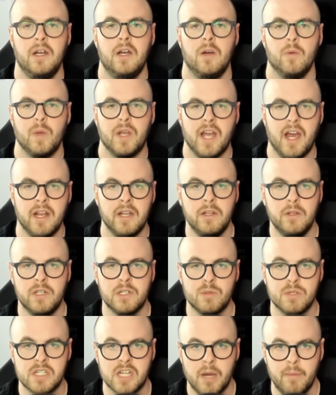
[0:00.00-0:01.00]
We kind of knew this
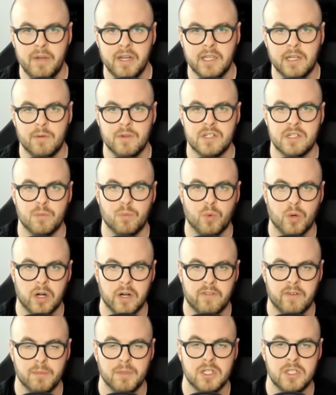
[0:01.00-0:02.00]
was coming. There was some word
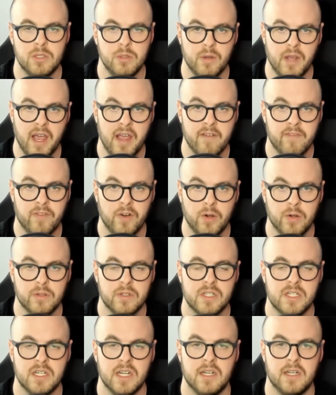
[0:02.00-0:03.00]
from the 2K
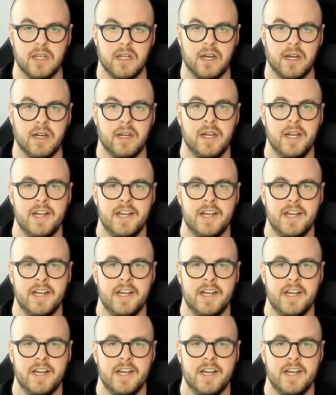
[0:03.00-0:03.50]
folks and